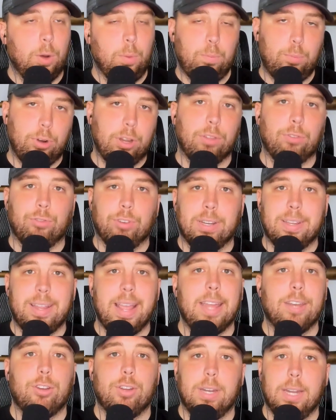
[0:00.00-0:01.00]
brings
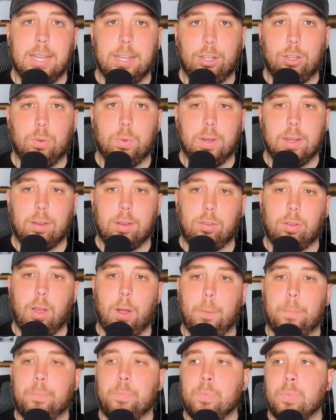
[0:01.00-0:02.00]
retention into it.
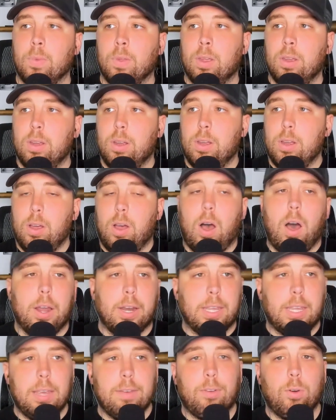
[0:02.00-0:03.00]
So on a
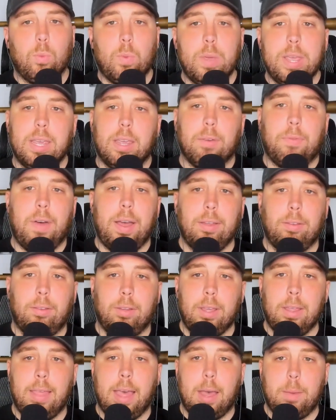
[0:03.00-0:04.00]
given week, if I
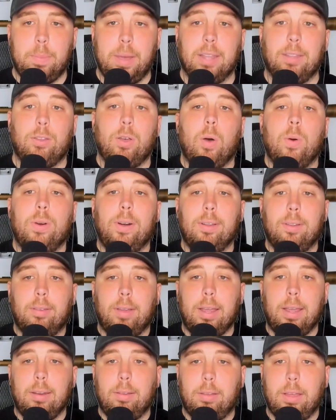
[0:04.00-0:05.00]
see that my total
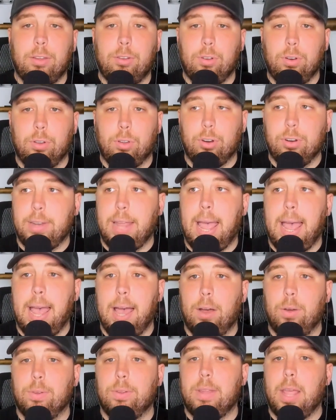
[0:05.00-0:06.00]
site sessions are
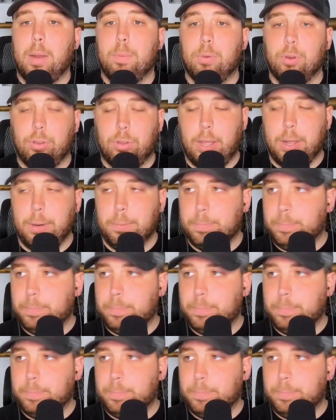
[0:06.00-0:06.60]
down 10%,